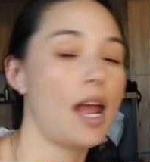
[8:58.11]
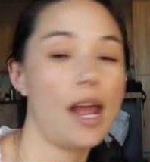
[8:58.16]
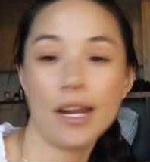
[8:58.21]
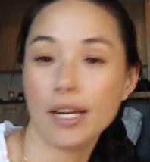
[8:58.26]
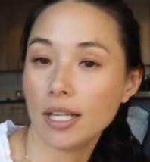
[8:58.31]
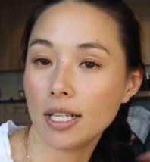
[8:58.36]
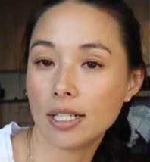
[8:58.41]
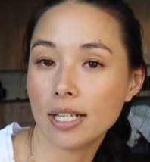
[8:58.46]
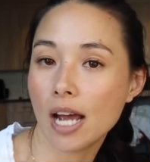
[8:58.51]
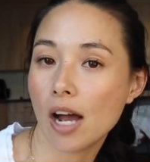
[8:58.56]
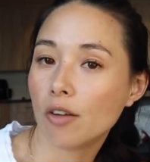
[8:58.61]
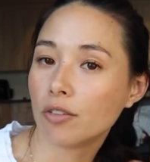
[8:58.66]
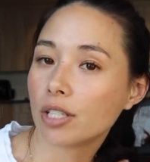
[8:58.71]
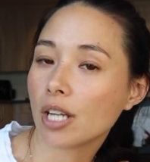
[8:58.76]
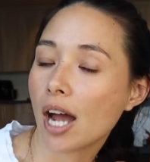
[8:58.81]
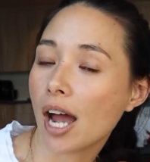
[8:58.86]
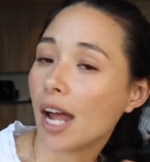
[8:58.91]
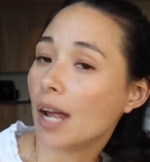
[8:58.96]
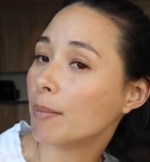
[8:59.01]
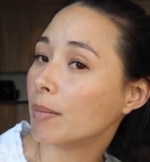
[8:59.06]
any
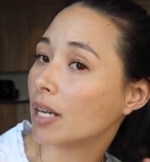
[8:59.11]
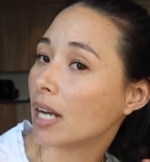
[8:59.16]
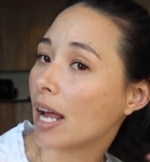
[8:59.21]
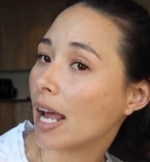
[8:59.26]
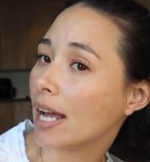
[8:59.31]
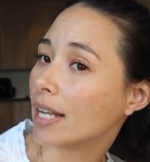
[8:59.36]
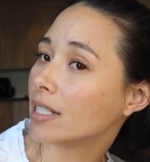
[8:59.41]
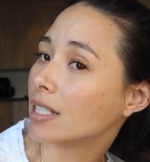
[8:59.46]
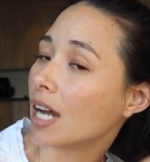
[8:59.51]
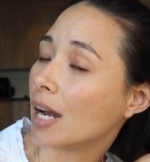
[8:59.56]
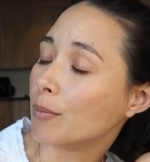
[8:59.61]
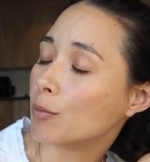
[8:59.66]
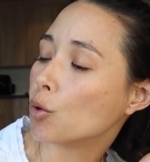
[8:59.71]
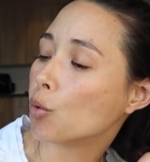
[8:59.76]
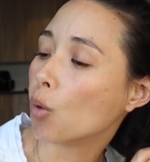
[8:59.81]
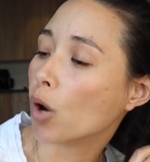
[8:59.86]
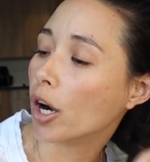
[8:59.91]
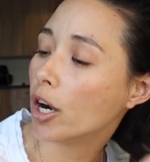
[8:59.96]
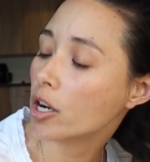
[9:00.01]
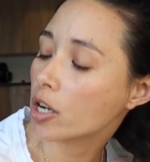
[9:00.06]
downtime and I had time
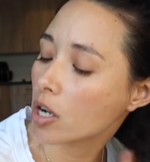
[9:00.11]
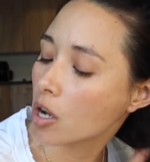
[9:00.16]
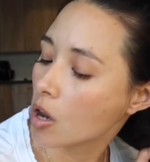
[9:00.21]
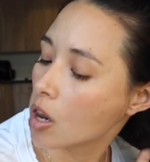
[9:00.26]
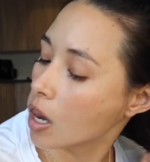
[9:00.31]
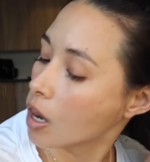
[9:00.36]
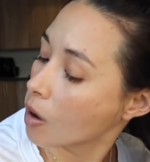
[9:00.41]
to work.